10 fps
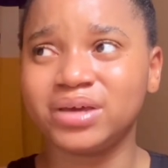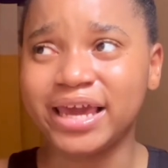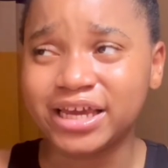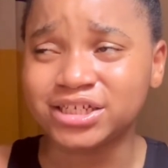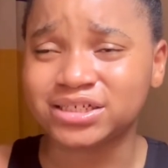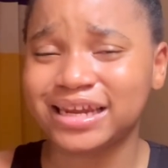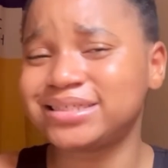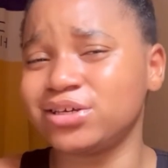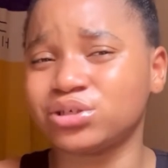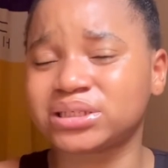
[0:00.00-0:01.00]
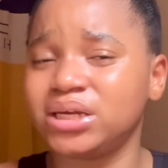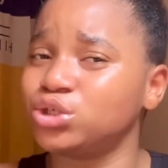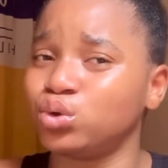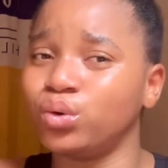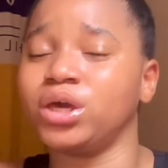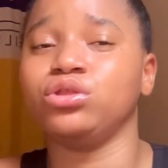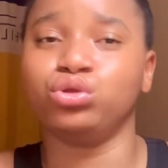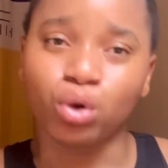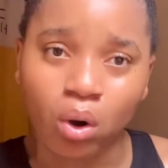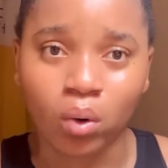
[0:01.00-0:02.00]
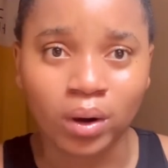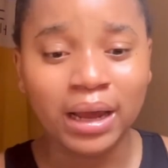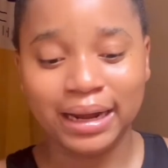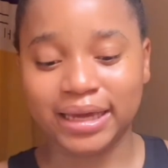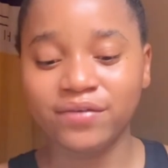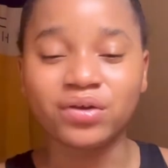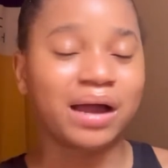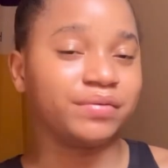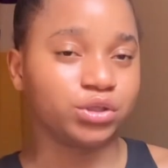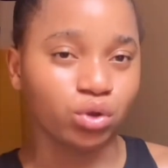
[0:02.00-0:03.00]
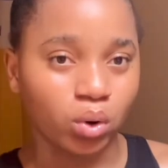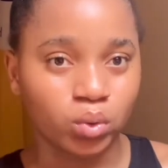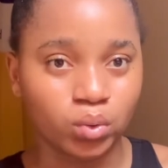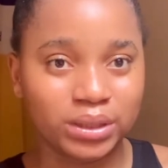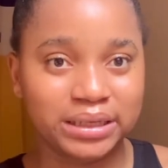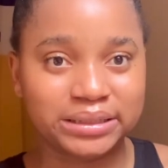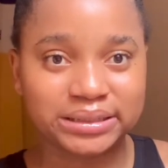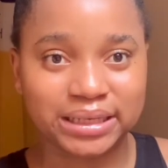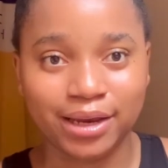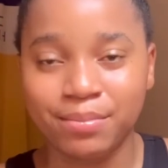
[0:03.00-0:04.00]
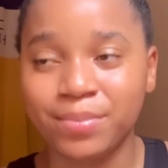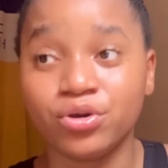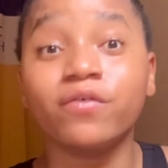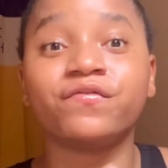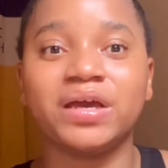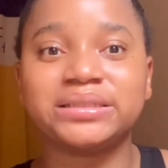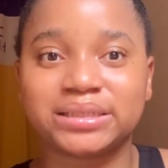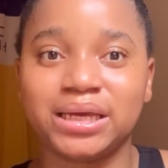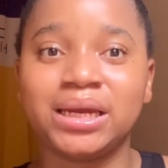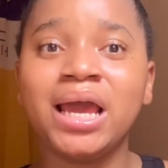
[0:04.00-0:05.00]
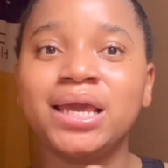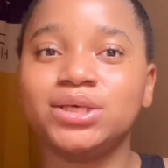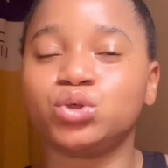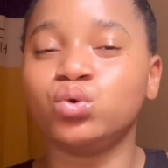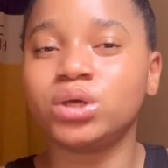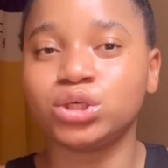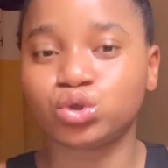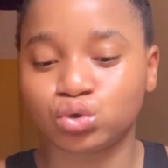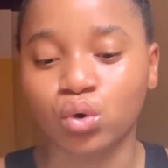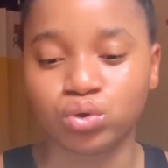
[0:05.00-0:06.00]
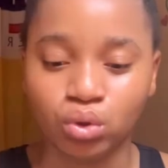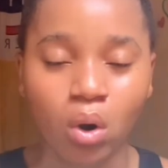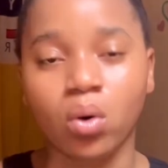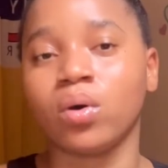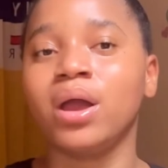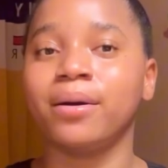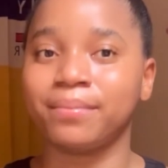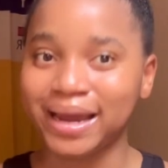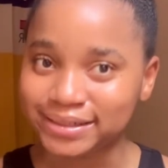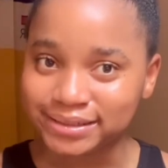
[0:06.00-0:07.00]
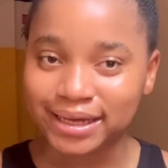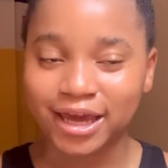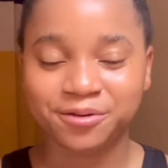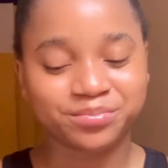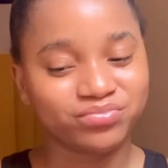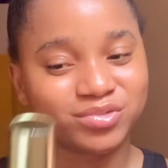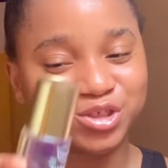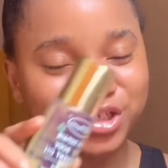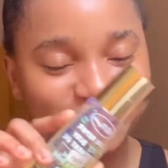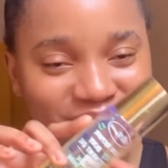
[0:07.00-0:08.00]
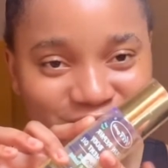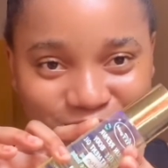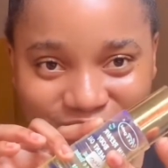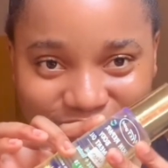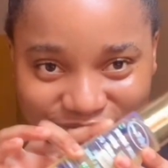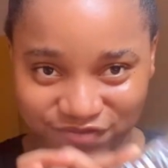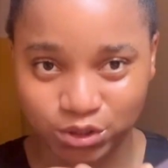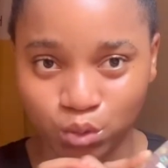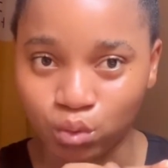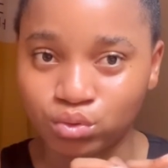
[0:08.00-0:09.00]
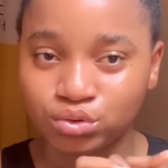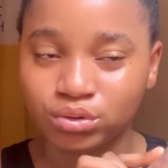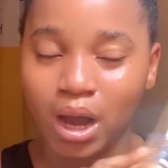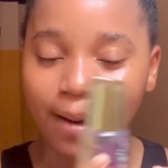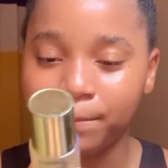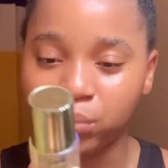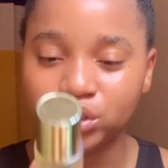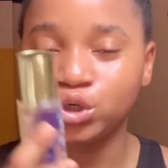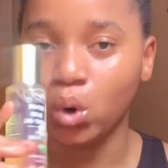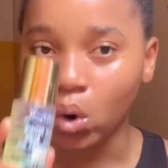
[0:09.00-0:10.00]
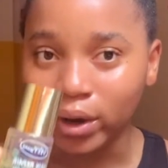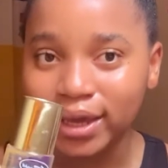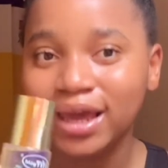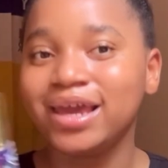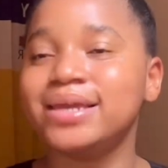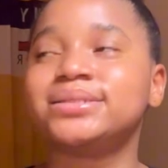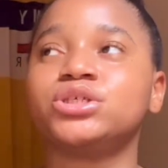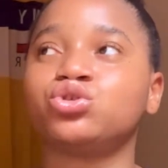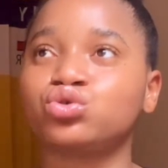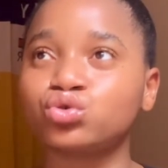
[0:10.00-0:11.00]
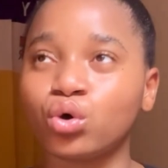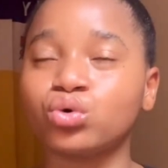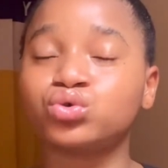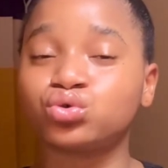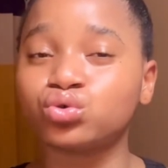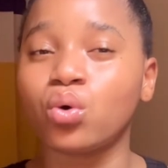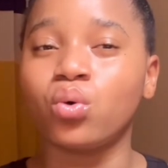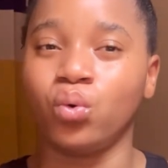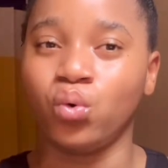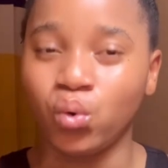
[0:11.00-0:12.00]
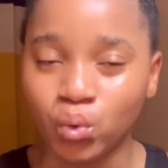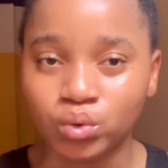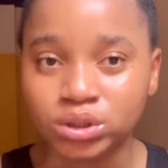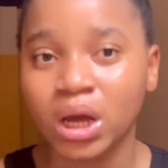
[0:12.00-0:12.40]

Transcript: age, let's say your skin is looking dull, like if you have a dull looking skin, maybe your fair skin is looking so dull, my dear, just make use of this Veet Gold body oil. It is so good,